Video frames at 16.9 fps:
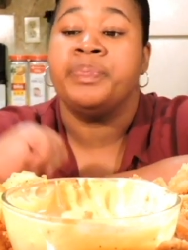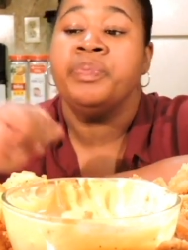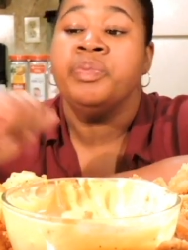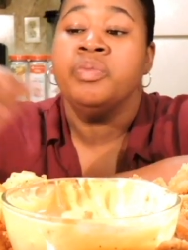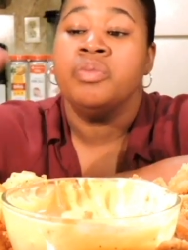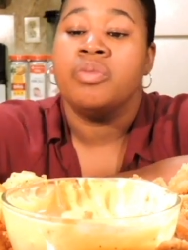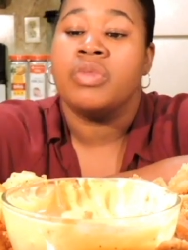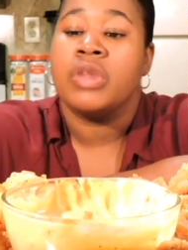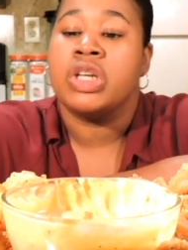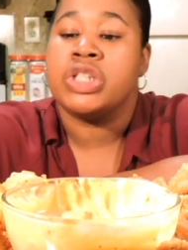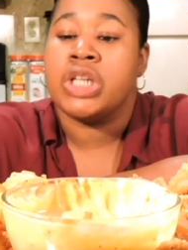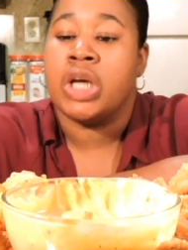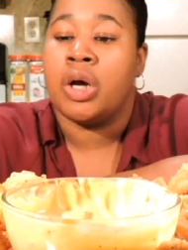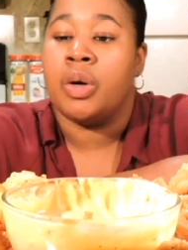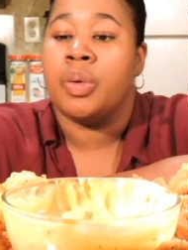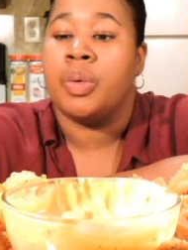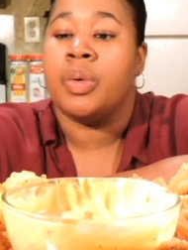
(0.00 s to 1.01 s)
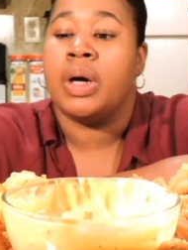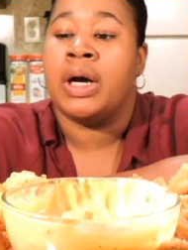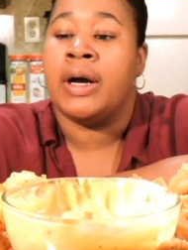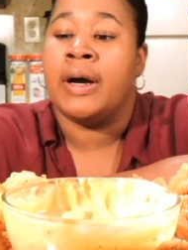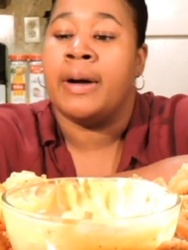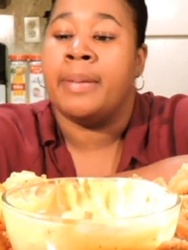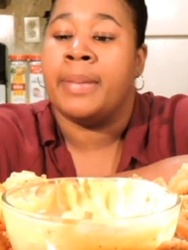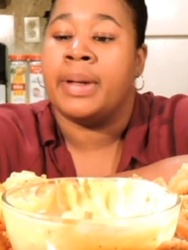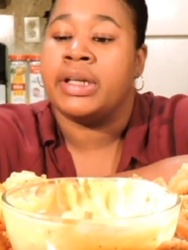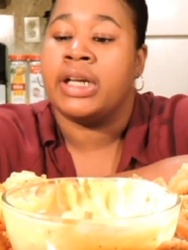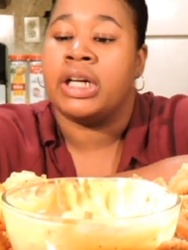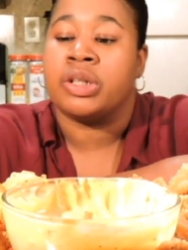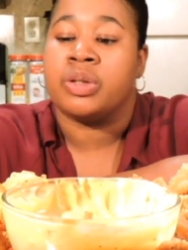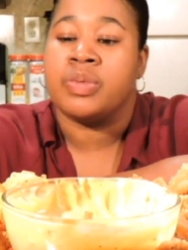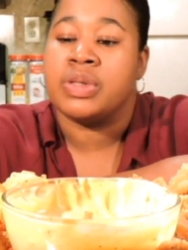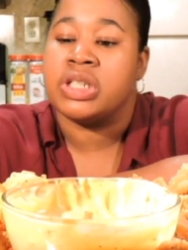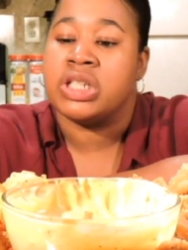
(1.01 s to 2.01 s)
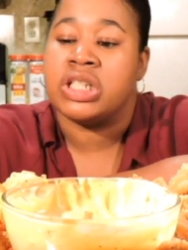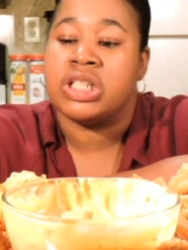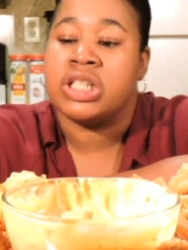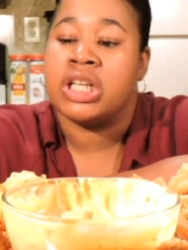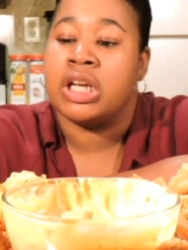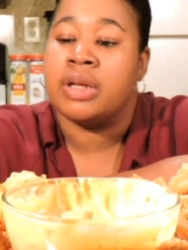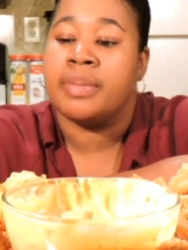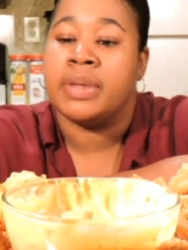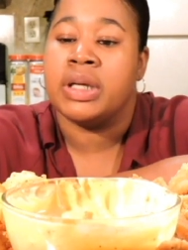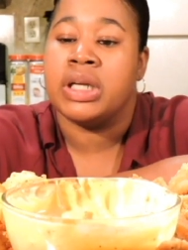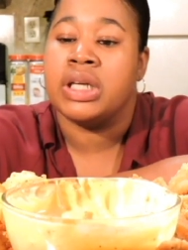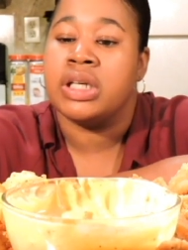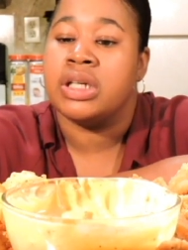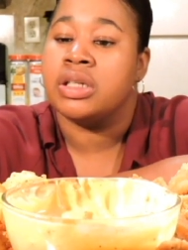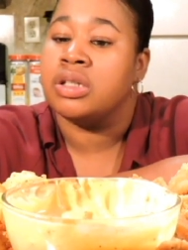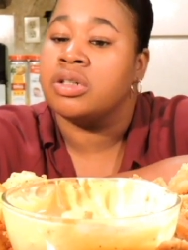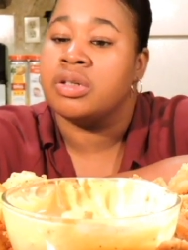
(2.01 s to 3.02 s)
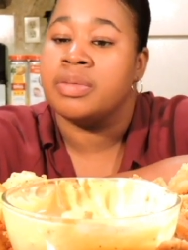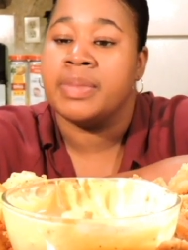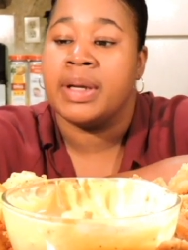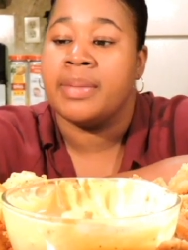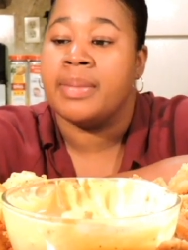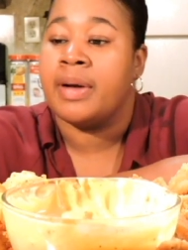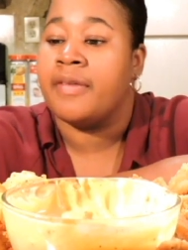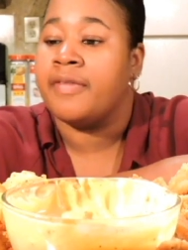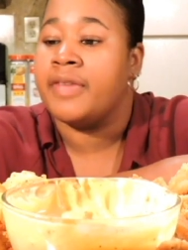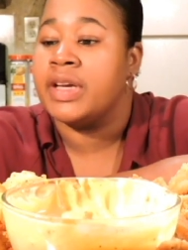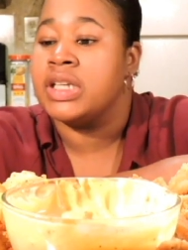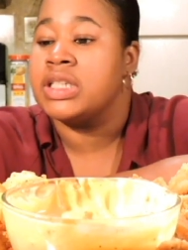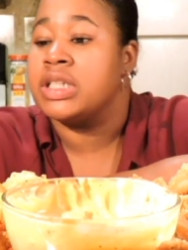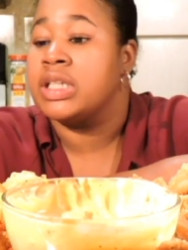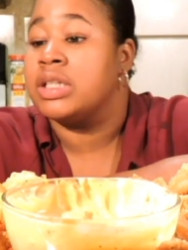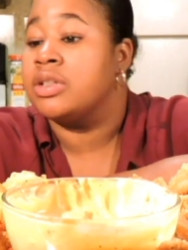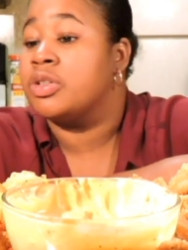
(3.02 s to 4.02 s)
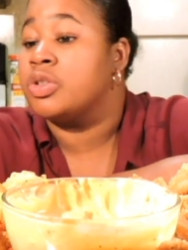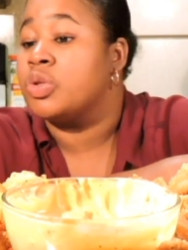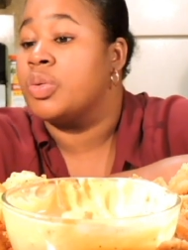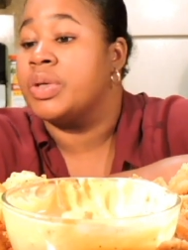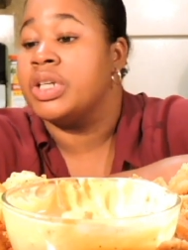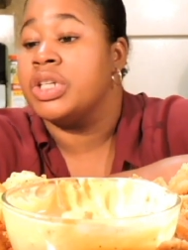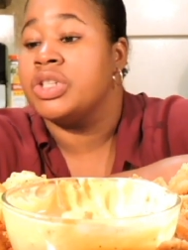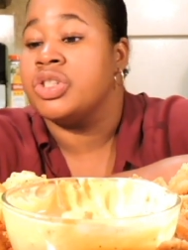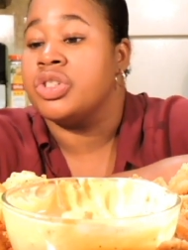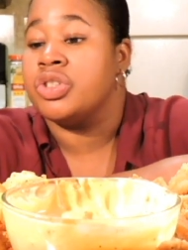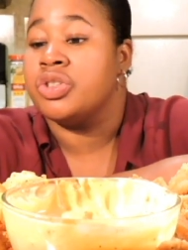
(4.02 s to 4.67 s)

So uh, my doctor was just telling me, look me in my face and look to an issue.